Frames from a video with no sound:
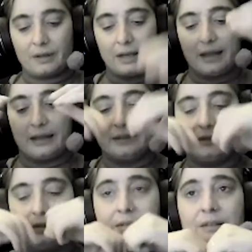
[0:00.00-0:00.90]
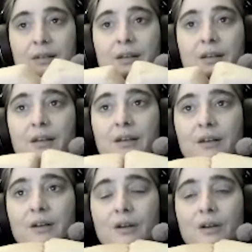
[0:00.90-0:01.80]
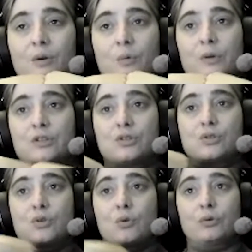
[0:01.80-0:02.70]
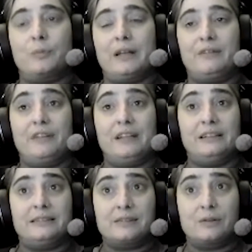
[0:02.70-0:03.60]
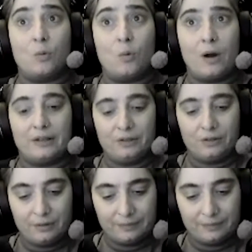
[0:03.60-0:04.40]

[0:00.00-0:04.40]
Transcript: and which shoulder blade feels wider?